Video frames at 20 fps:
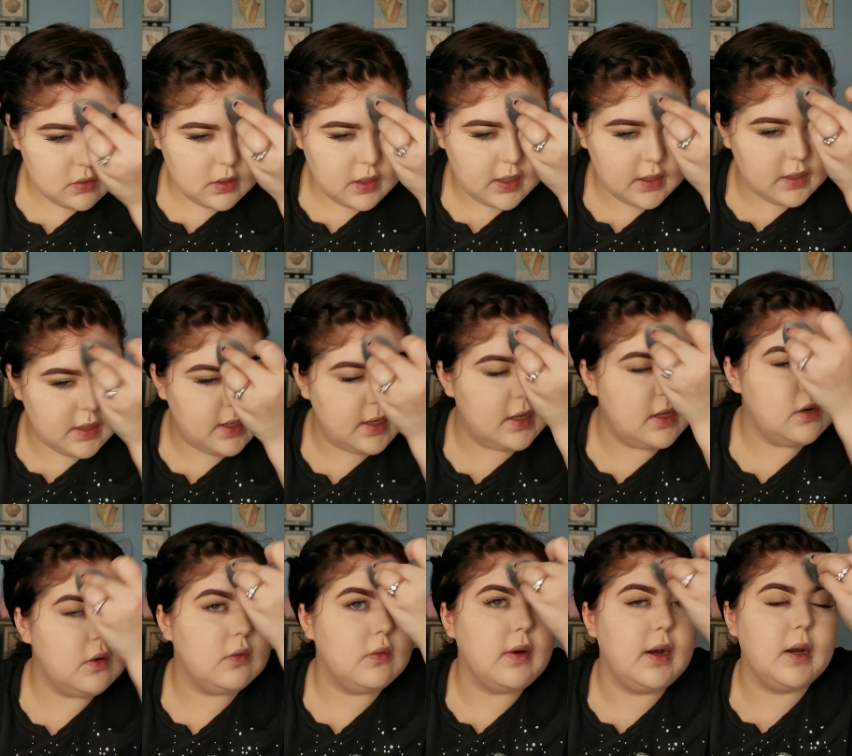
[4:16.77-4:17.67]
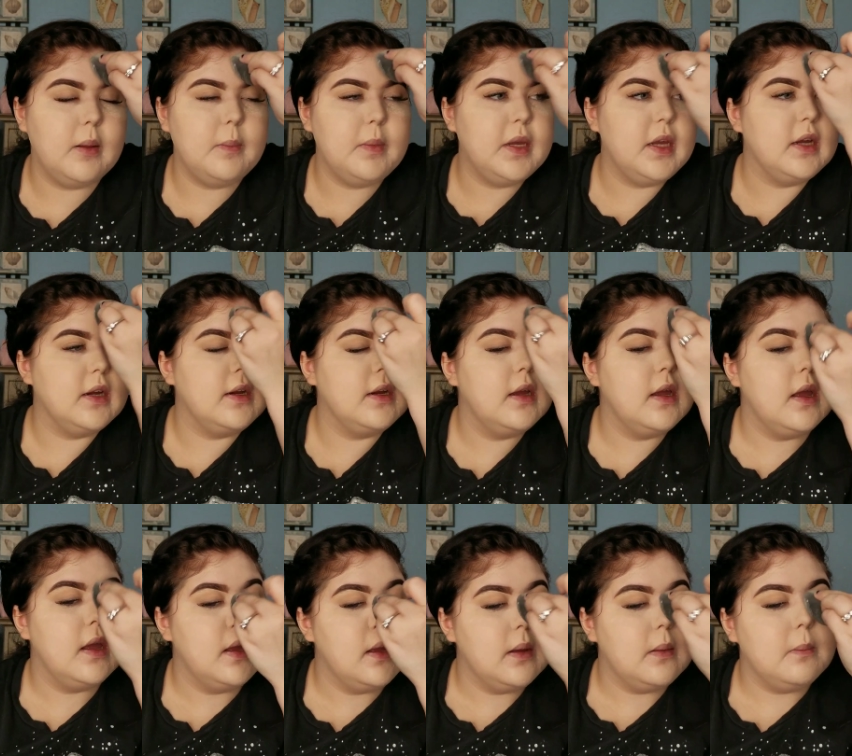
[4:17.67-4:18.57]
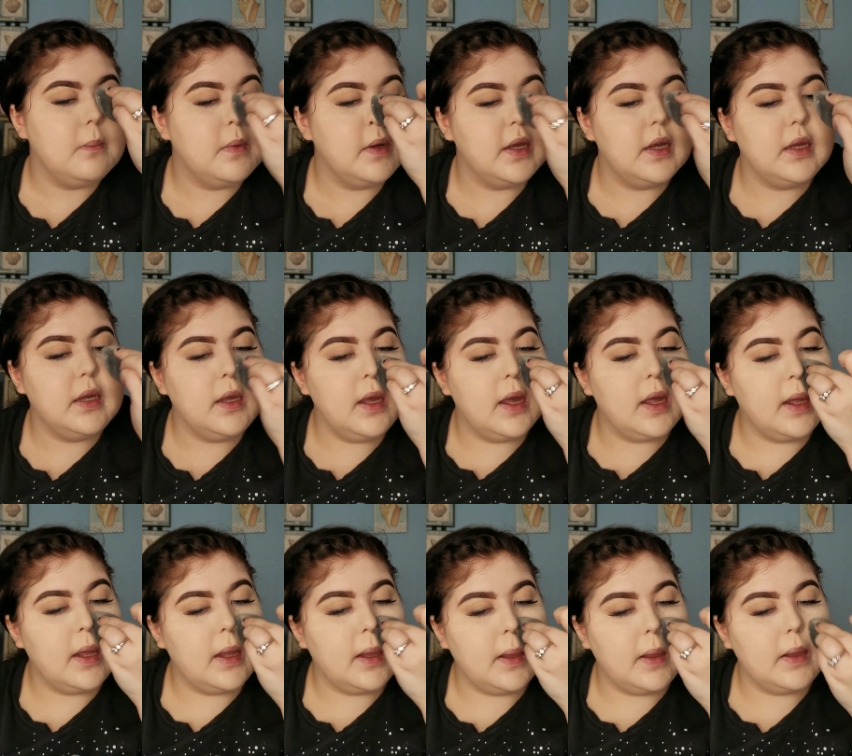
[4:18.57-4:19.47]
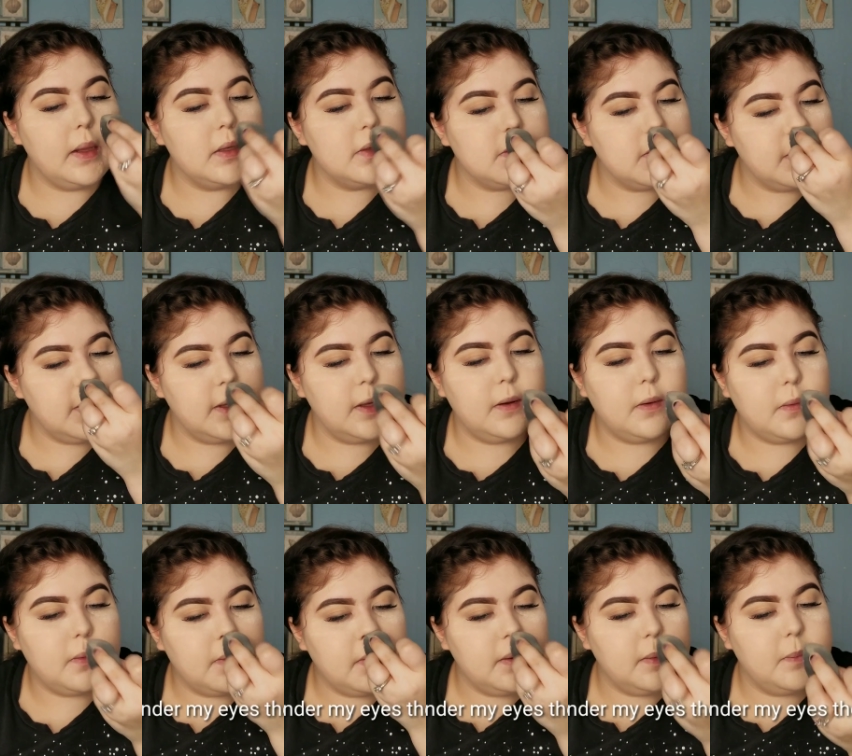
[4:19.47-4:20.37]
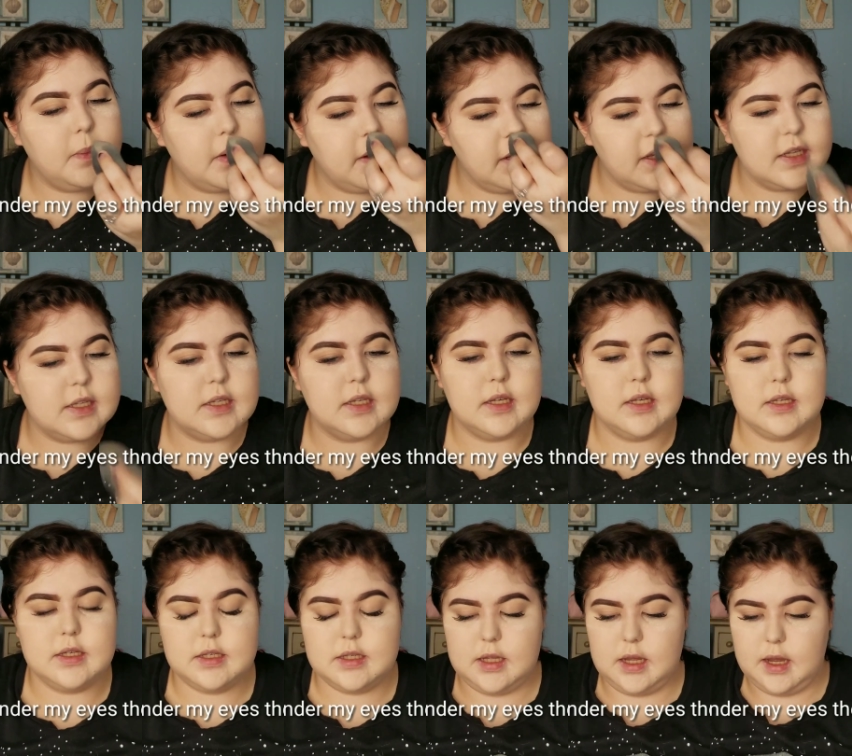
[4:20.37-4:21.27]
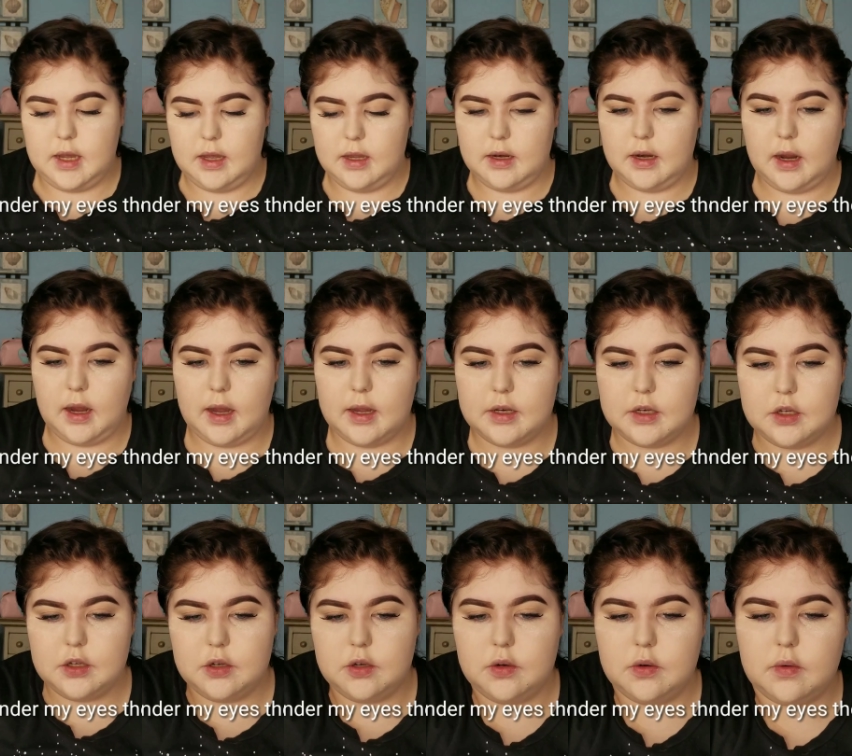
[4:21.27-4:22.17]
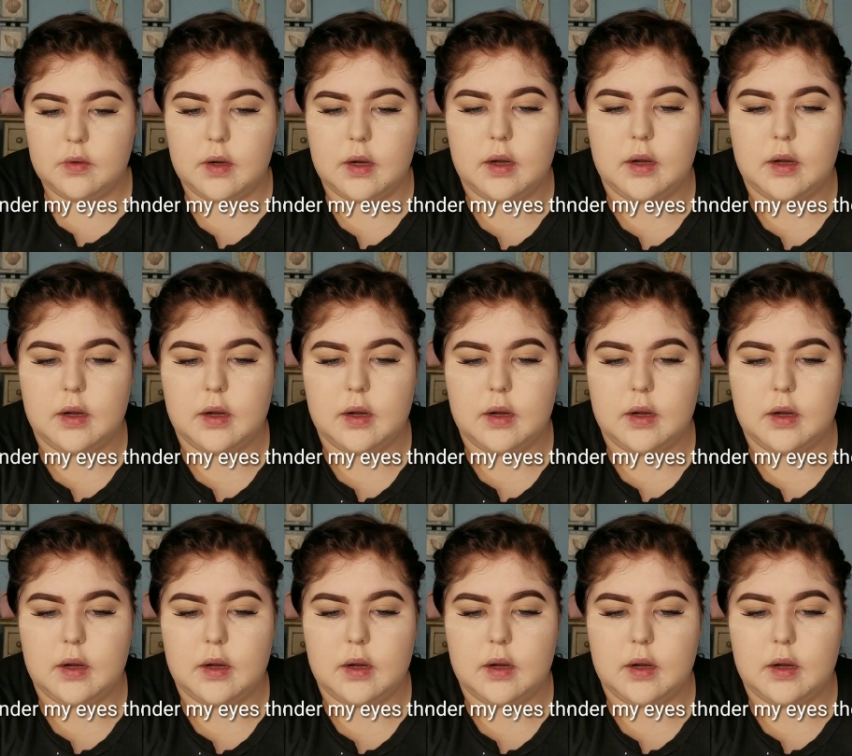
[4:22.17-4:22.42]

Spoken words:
and then right up here. But yeah, these are the only places that I do